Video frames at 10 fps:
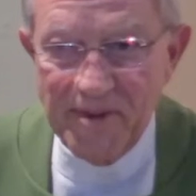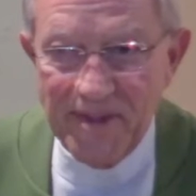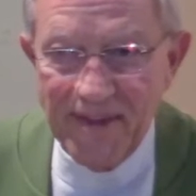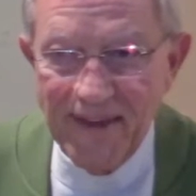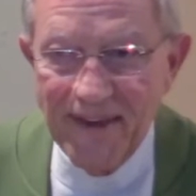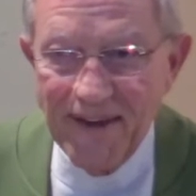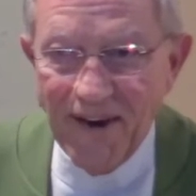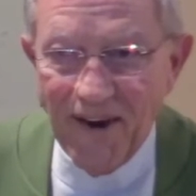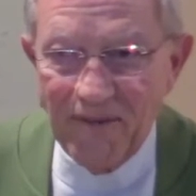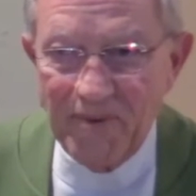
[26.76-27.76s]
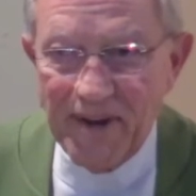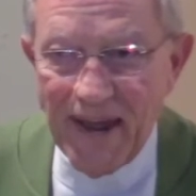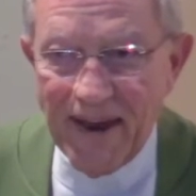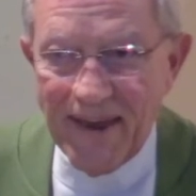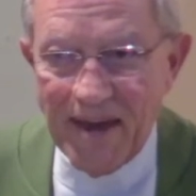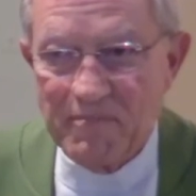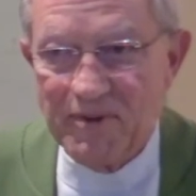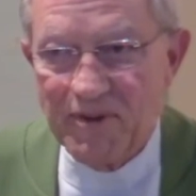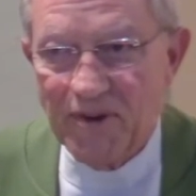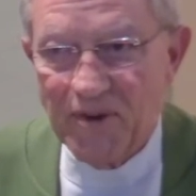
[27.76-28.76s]
with what had
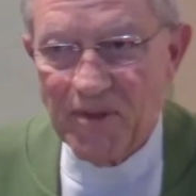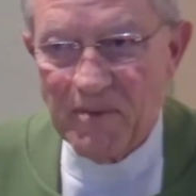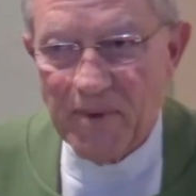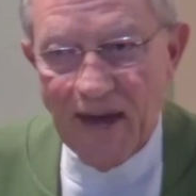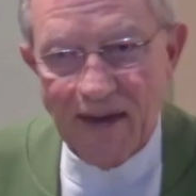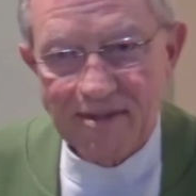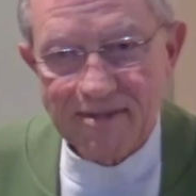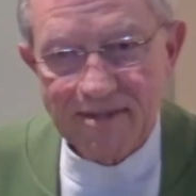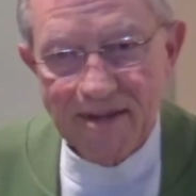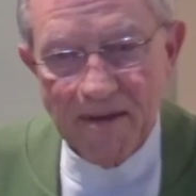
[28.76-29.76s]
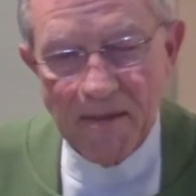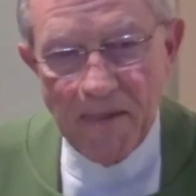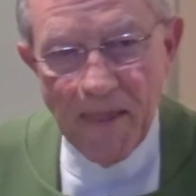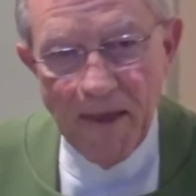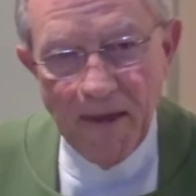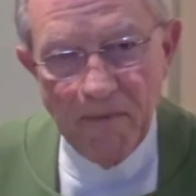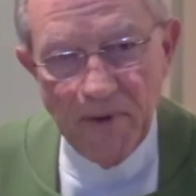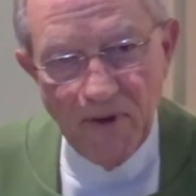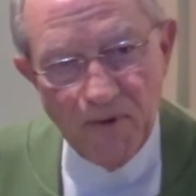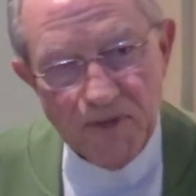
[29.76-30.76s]
happened to her in the past.
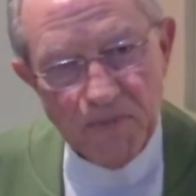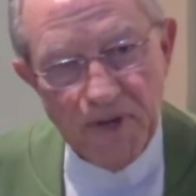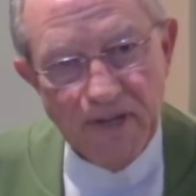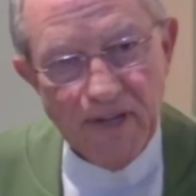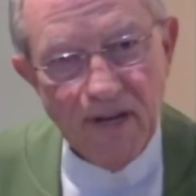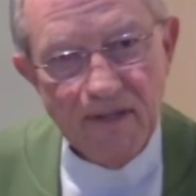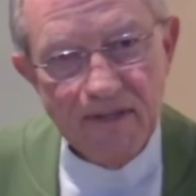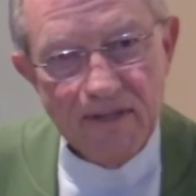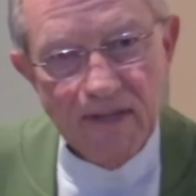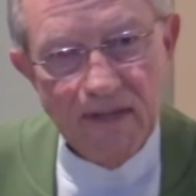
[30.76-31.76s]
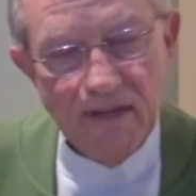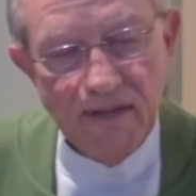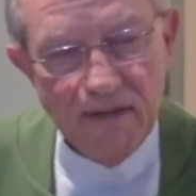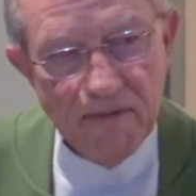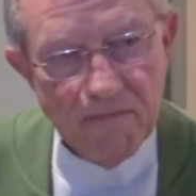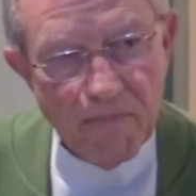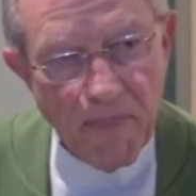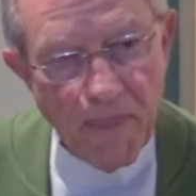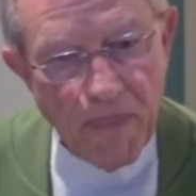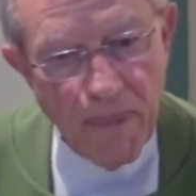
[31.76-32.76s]
But notice what he does. He,
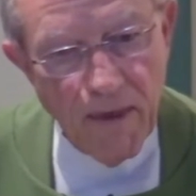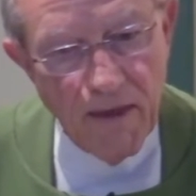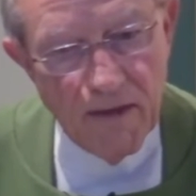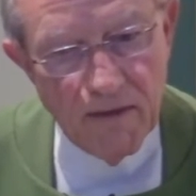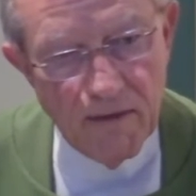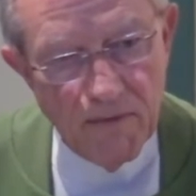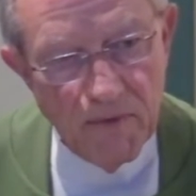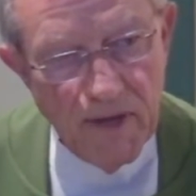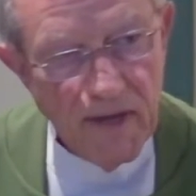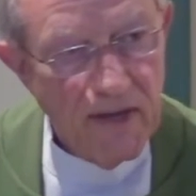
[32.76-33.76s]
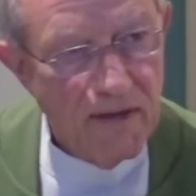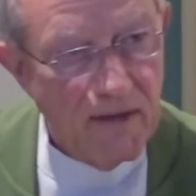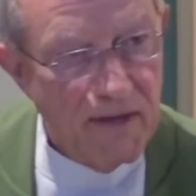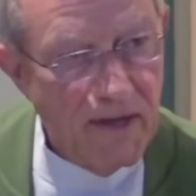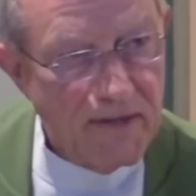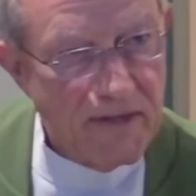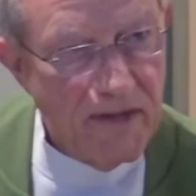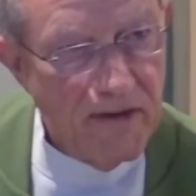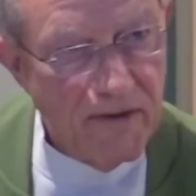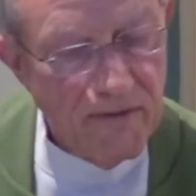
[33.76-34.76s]
when they get to
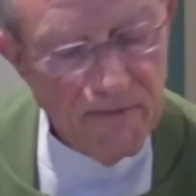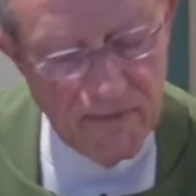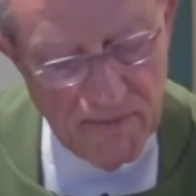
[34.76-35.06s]
their